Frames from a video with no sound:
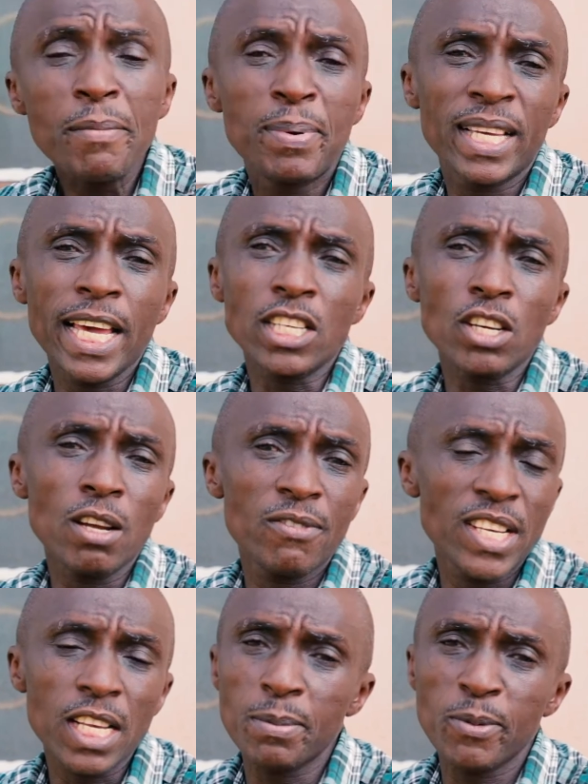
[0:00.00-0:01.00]
implication of
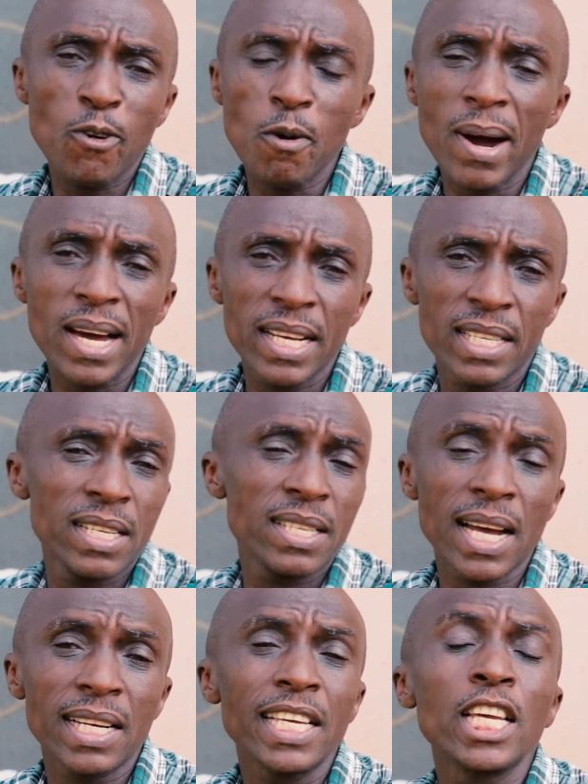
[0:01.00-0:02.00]
sex before marriage is
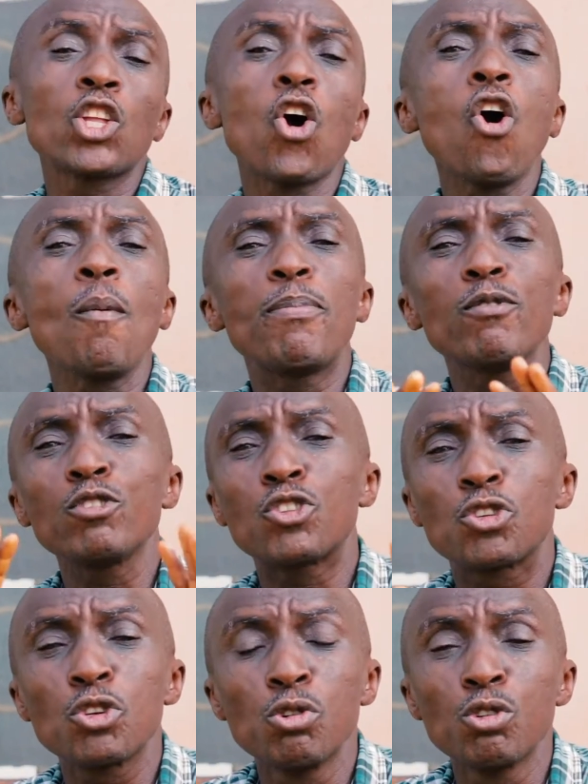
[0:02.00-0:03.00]
that it
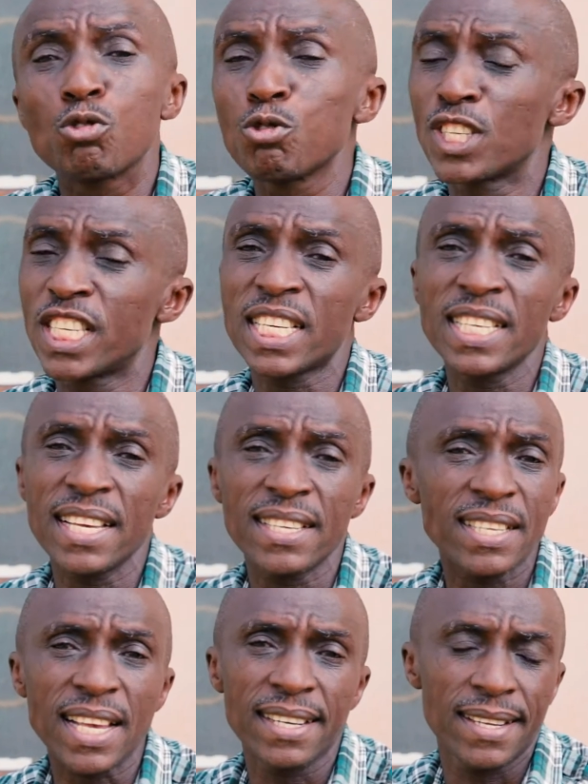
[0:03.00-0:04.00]
opens you to
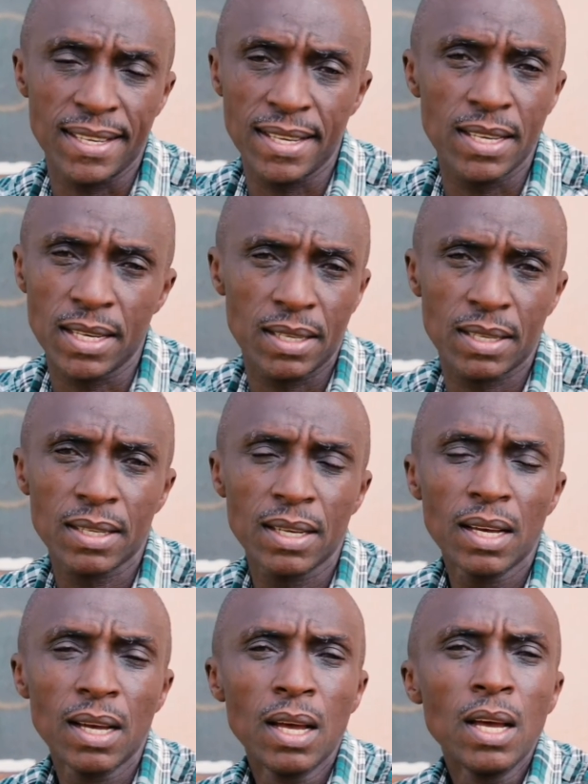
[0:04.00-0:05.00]
sicknesses and diseases.
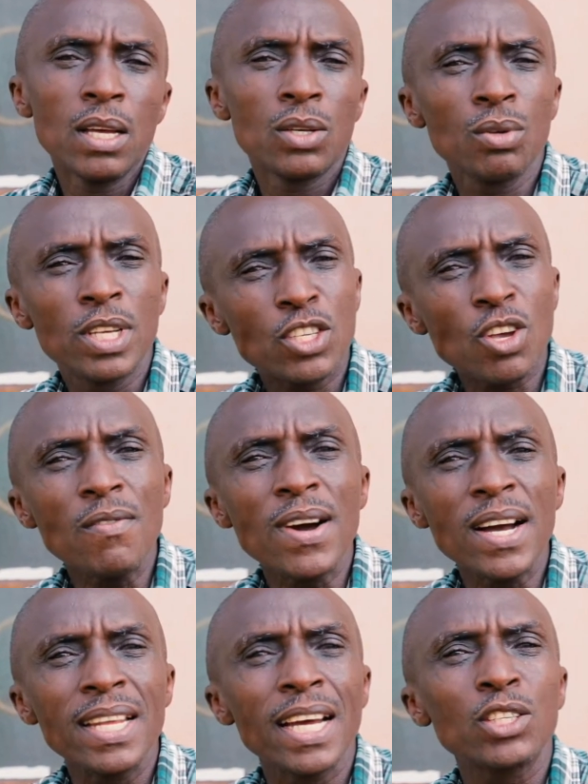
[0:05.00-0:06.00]
You
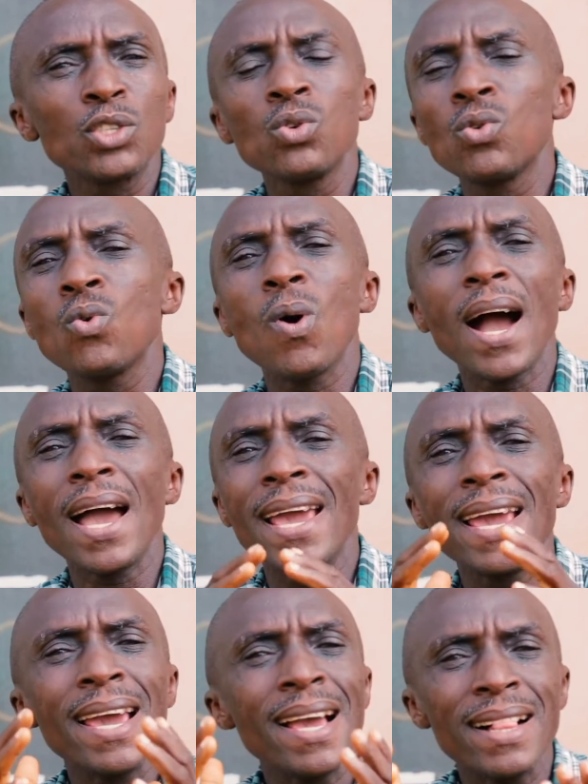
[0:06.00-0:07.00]
discover that you are a
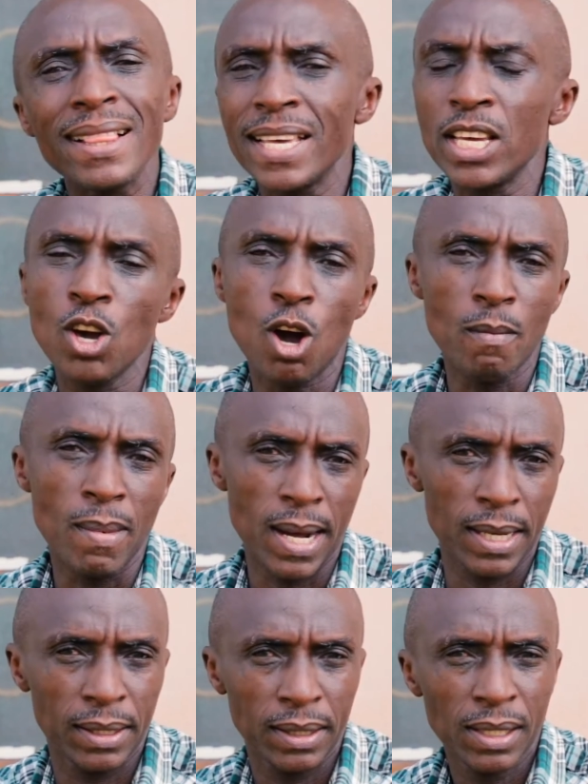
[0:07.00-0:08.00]
healthy young
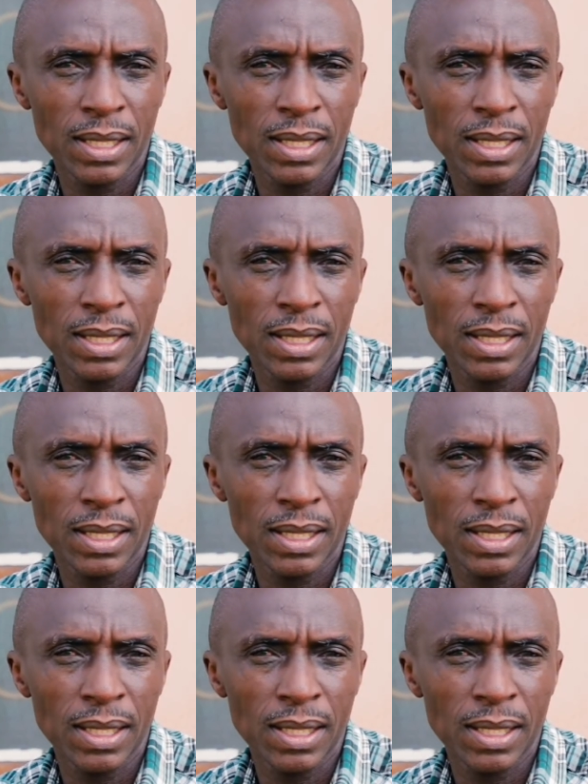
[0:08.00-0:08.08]
man,